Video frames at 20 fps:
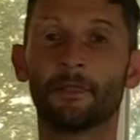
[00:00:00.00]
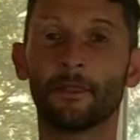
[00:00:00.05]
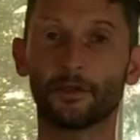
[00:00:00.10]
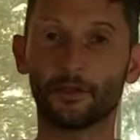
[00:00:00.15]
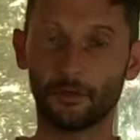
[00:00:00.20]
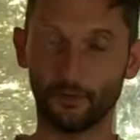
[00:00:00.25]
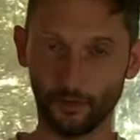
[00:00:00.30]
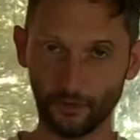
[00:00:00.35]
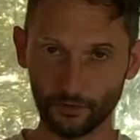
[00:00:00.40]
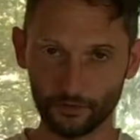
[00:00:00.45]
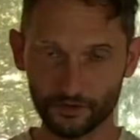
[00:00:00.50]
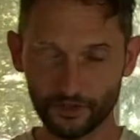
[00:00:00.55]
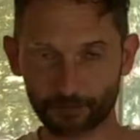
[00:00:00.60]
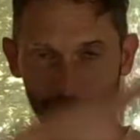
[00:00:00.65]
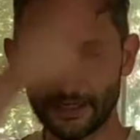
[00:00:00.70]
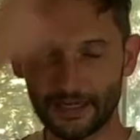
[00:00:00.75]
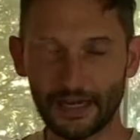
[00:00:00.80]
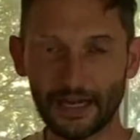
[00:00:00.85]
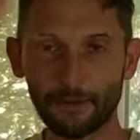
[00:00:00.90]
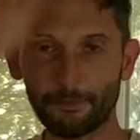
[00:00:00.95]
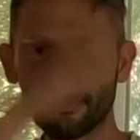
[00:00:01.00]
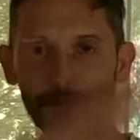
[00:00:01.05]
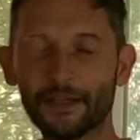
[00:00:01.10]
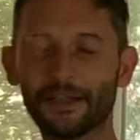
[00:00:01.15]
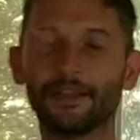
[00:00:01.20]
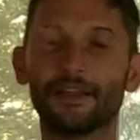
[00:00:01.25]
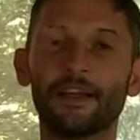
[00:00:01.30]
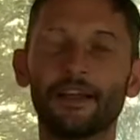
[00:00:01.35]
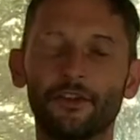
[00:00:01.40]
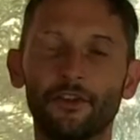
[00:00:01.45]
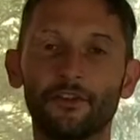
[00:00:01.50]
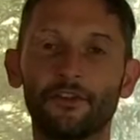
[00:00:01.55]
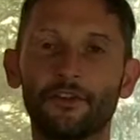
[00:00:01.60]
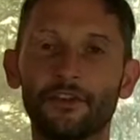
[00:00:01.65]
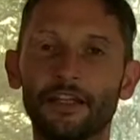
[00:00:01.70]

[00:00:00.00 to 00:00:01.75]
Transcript: to also be happy and healthy.